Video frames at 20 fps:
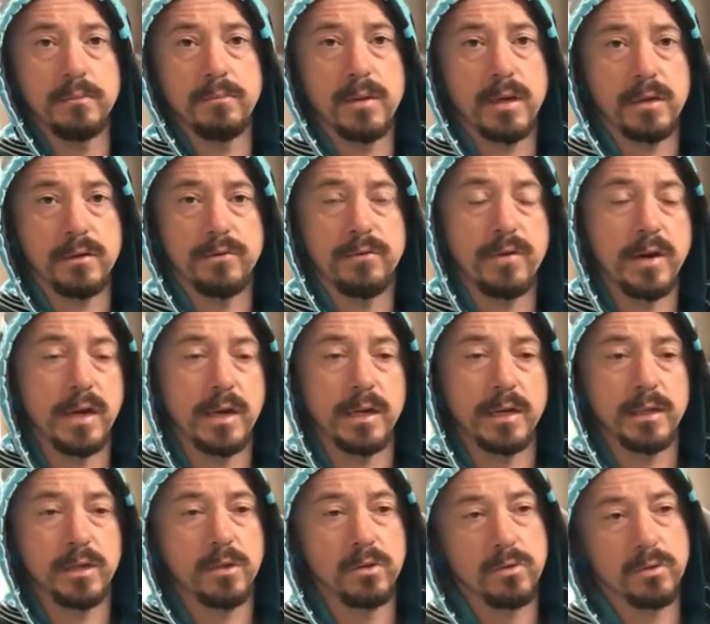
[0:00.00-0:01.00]

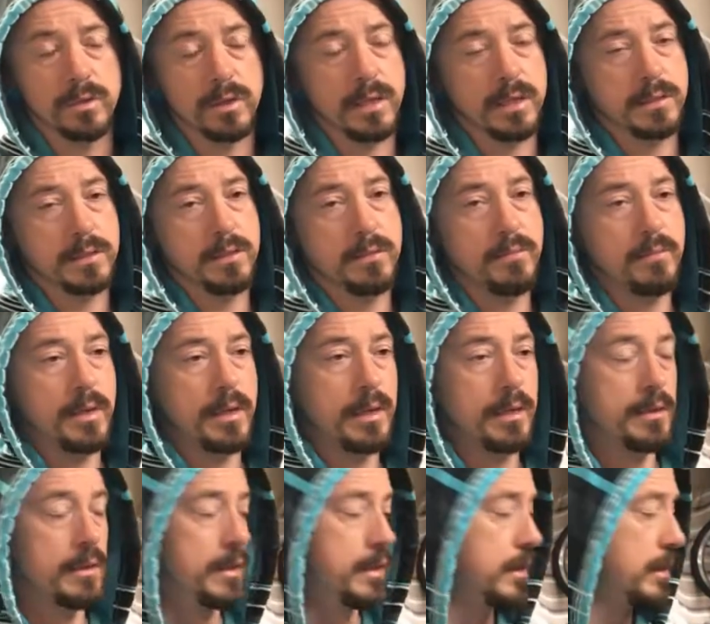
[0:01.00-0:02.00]
modified or custom
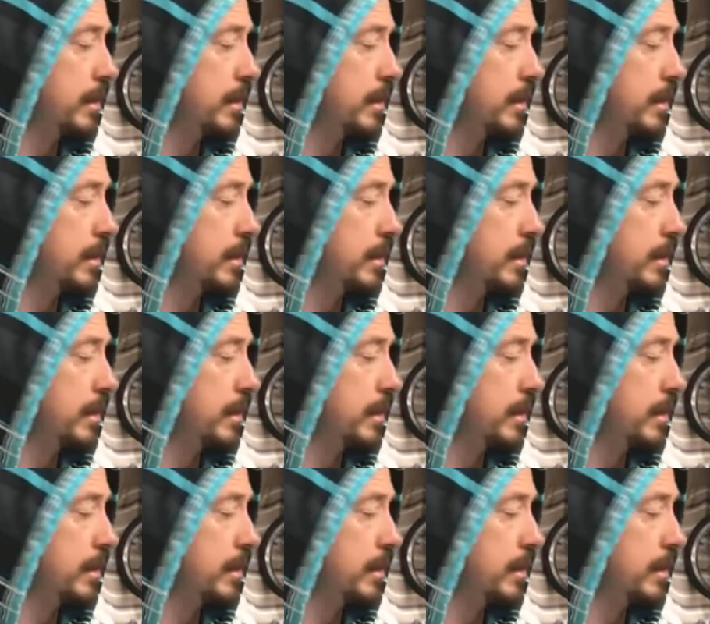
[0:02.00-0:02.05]
made